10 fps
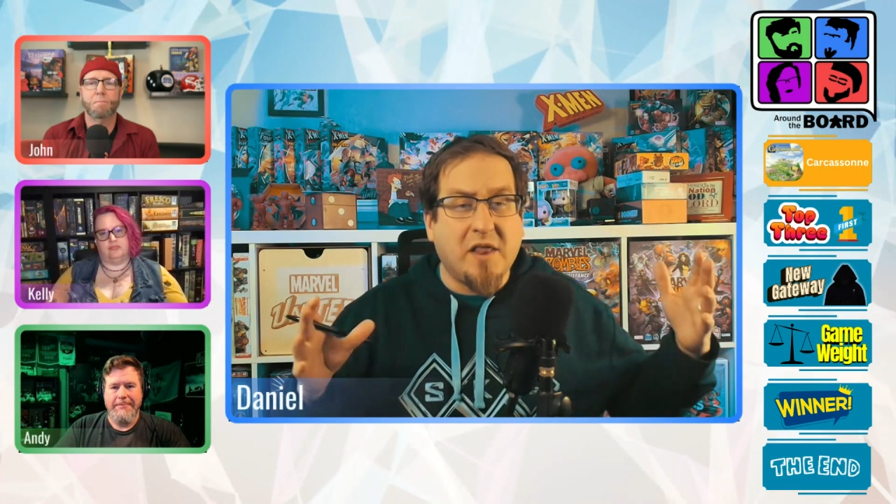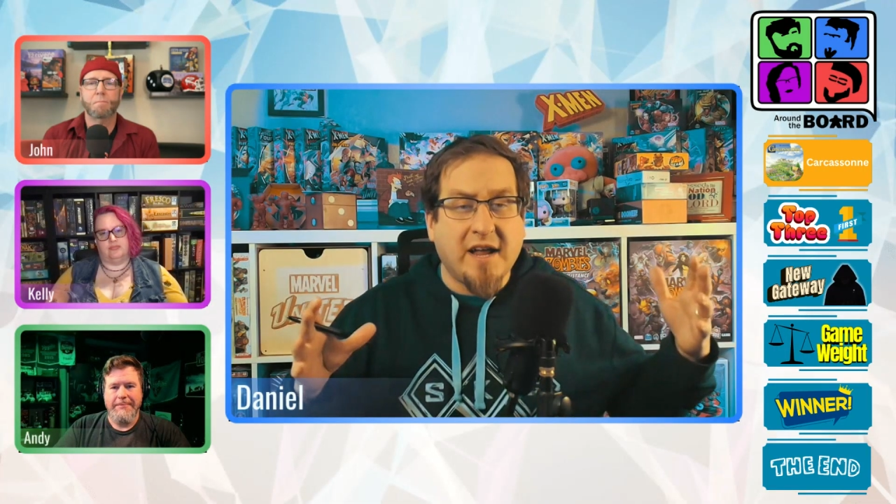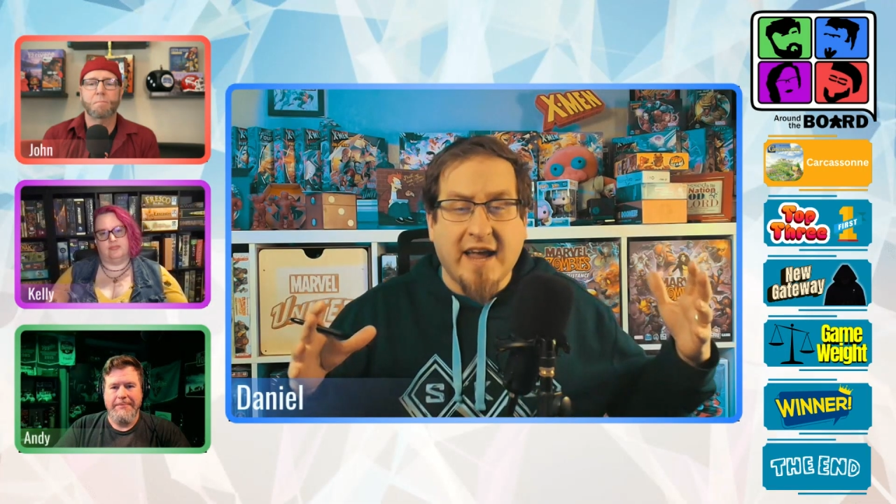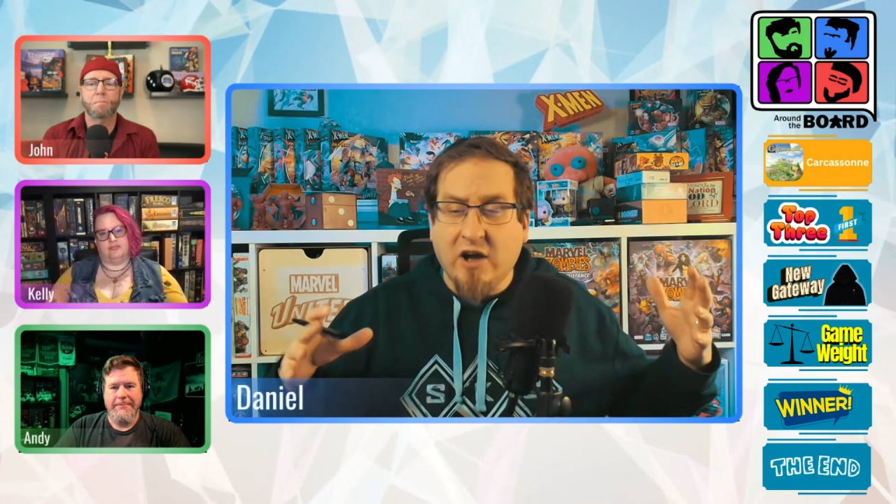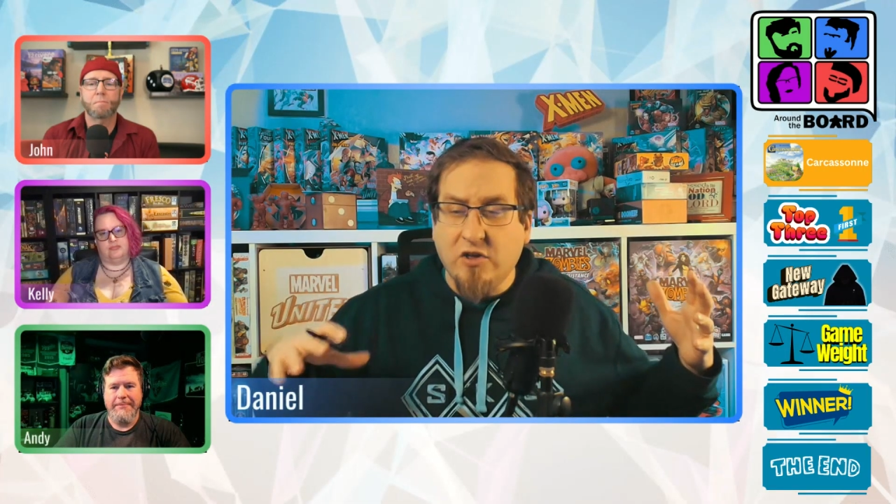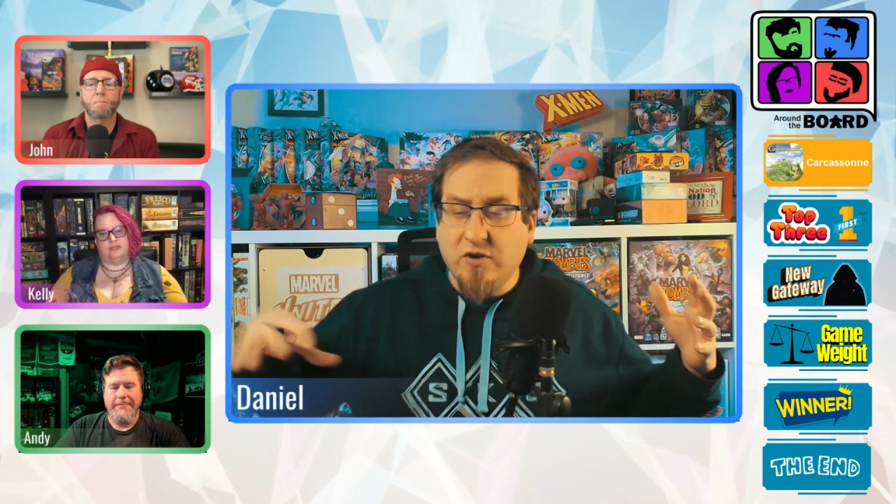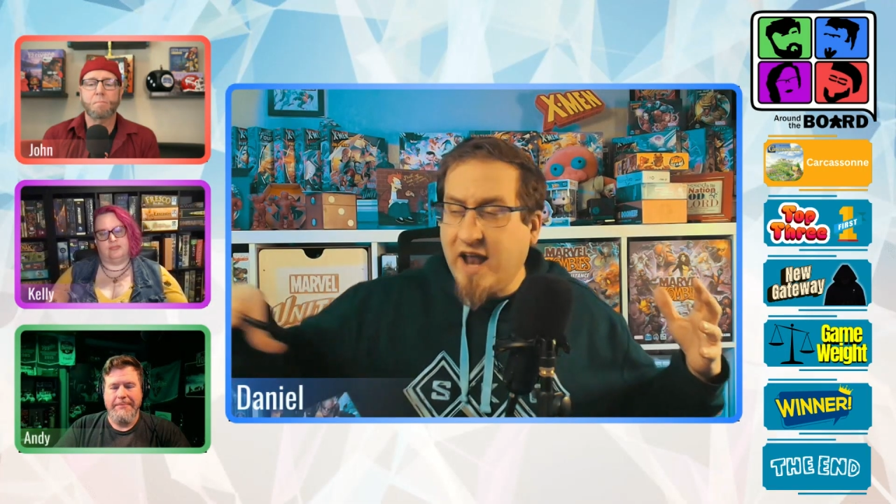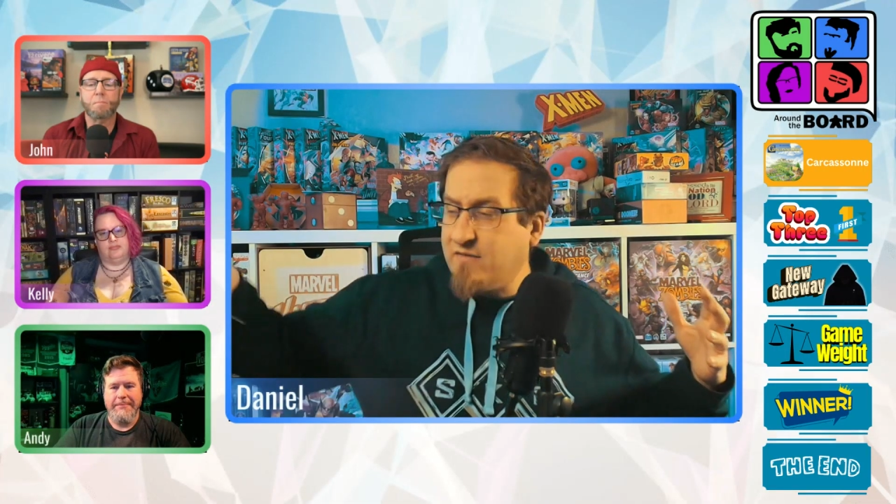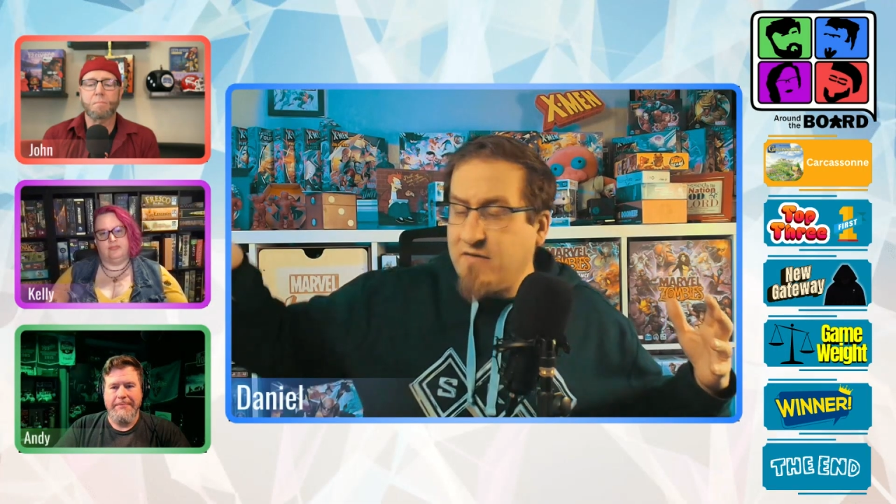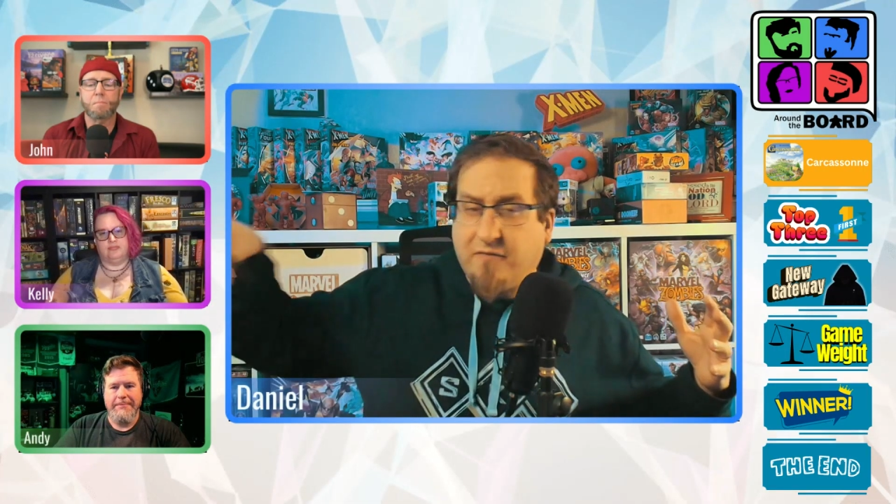like how you can
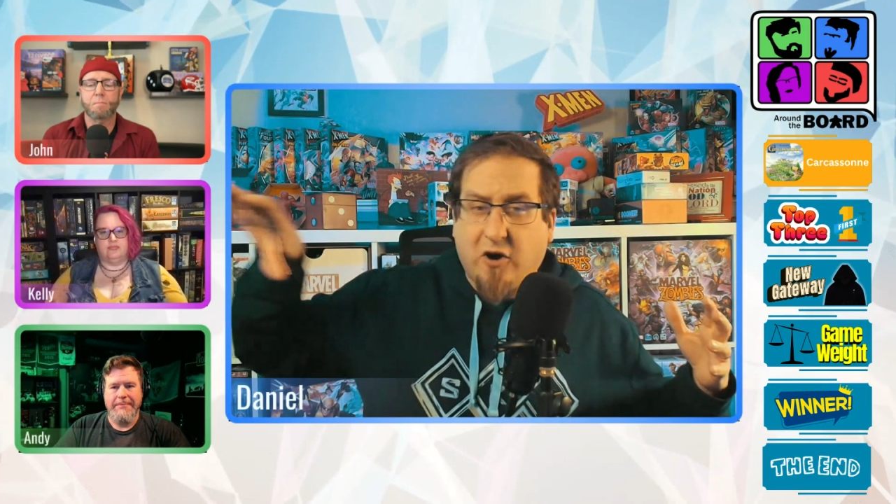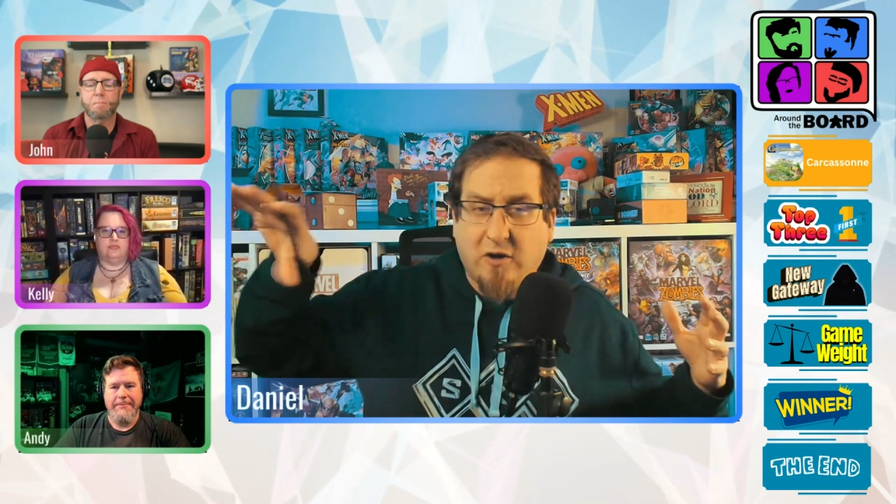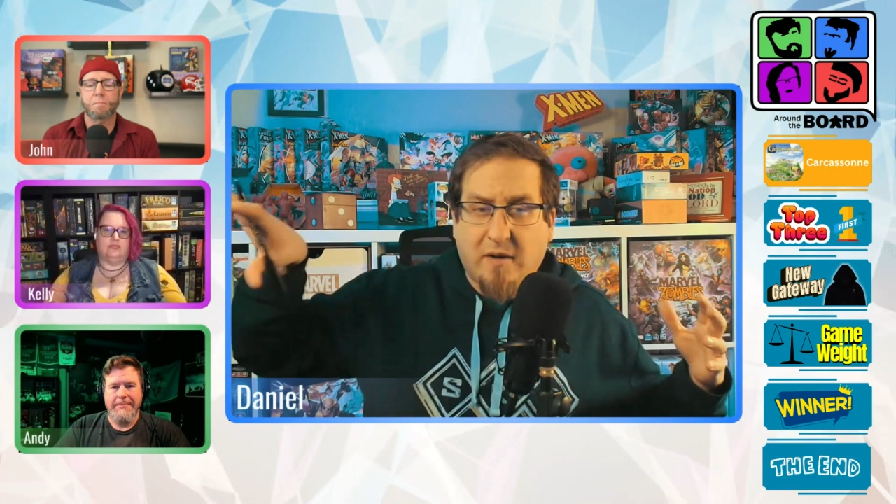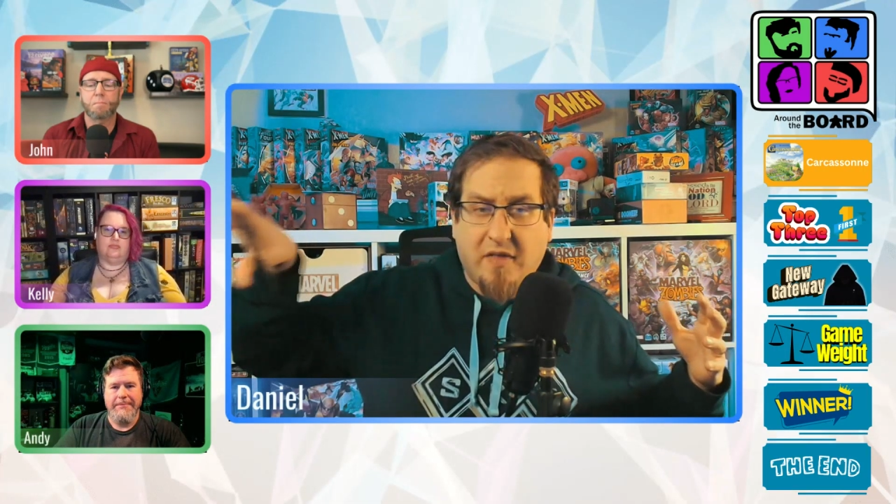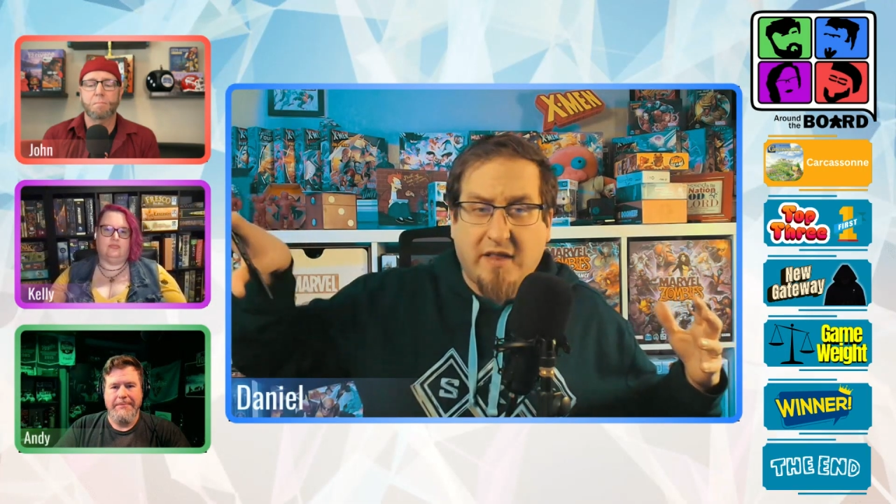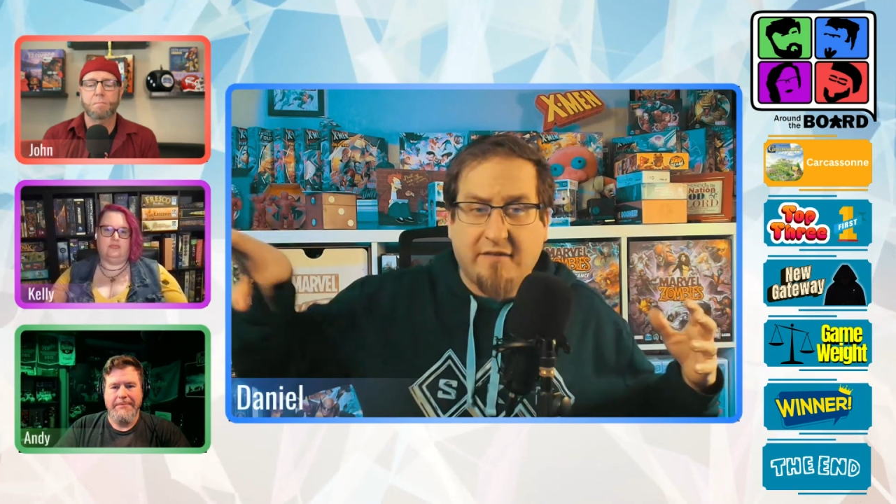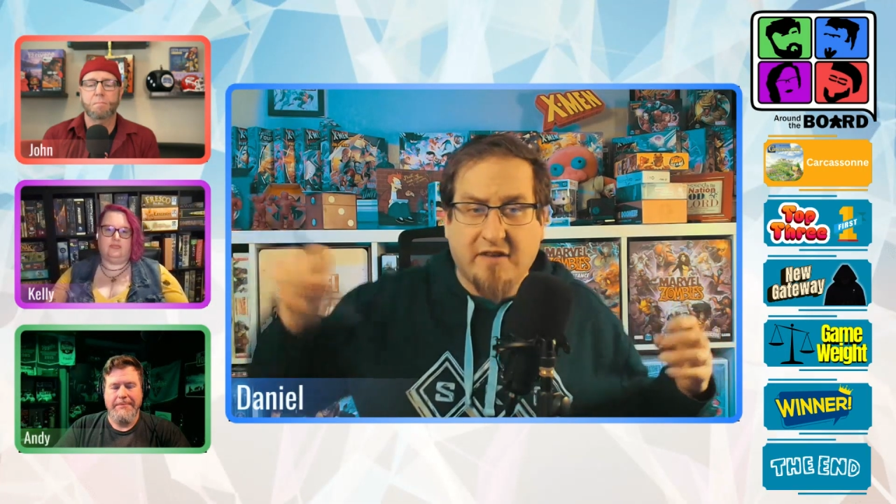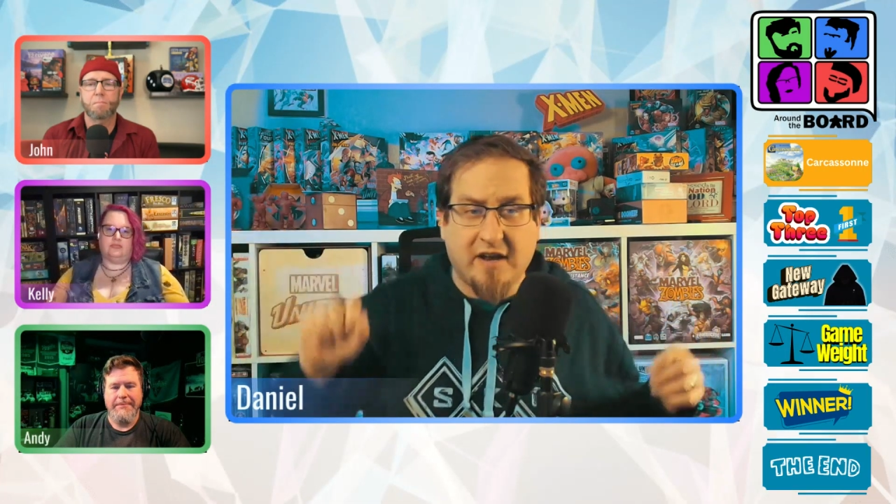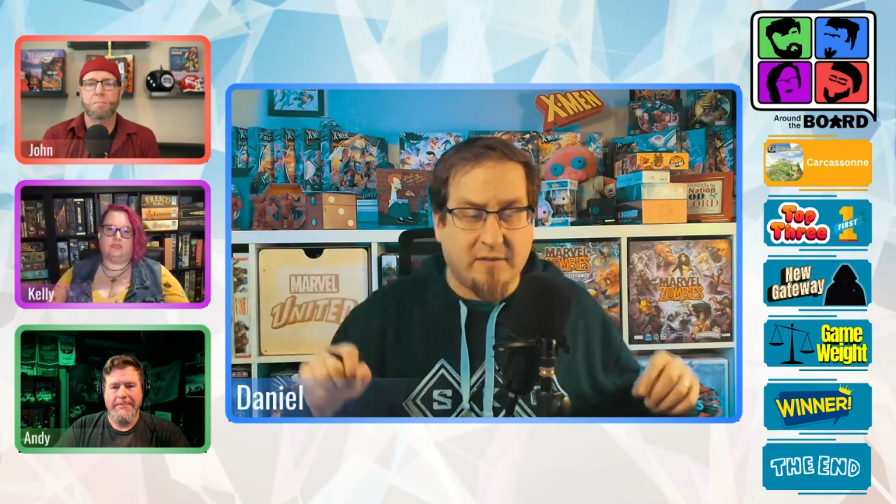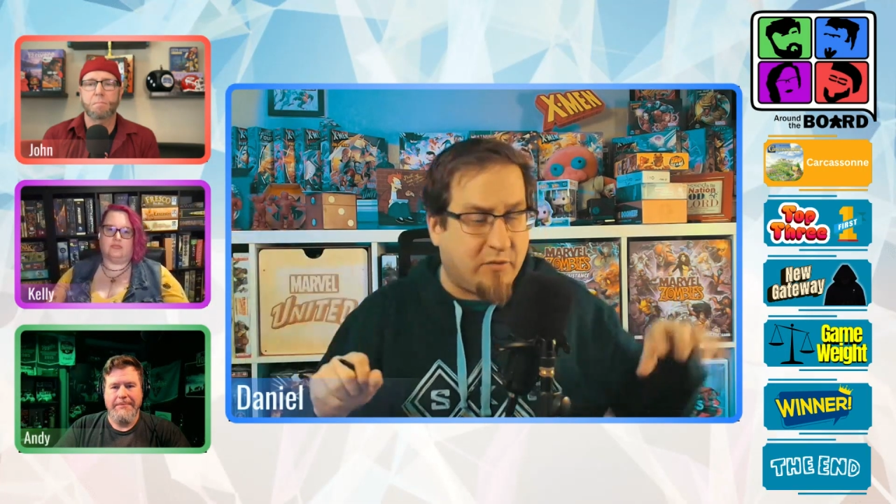have a farm on the left
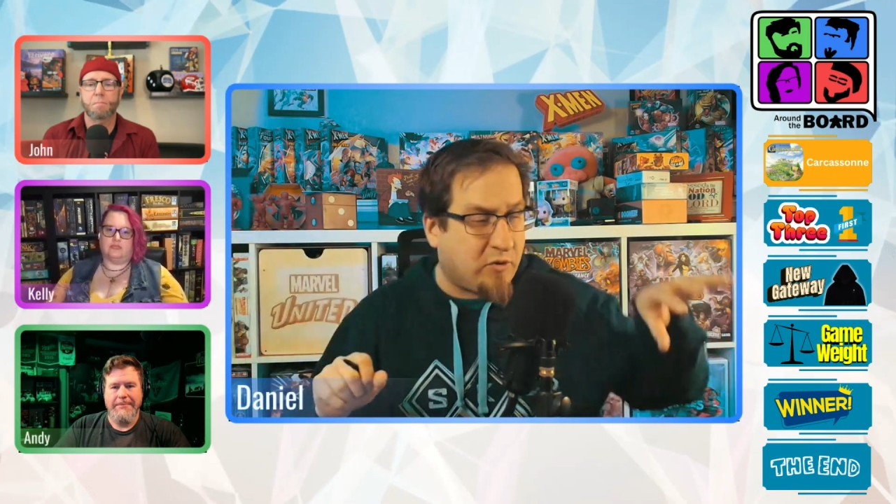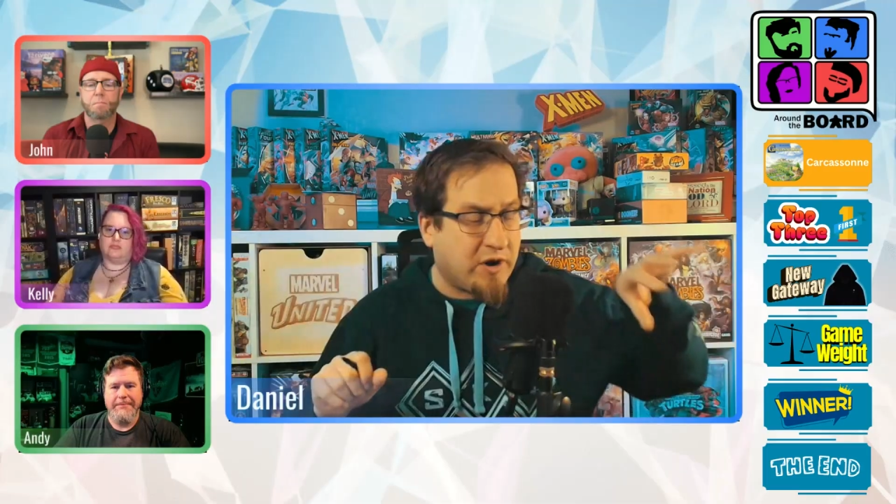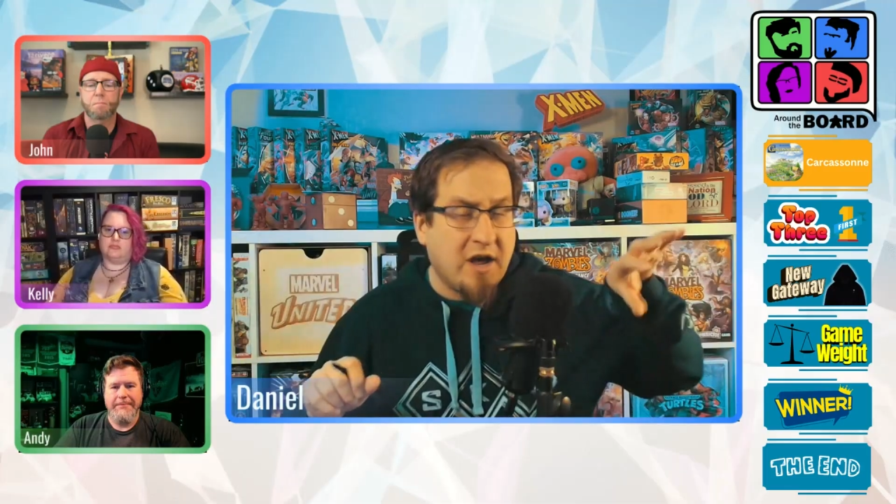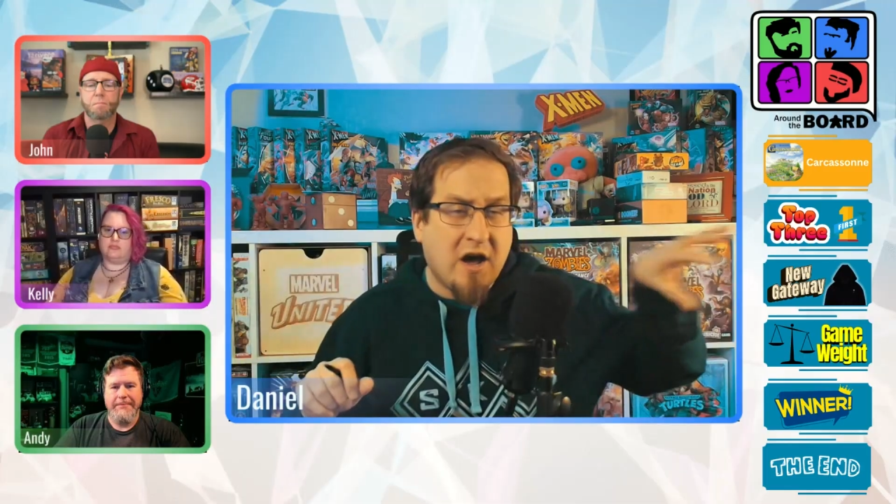side of the board,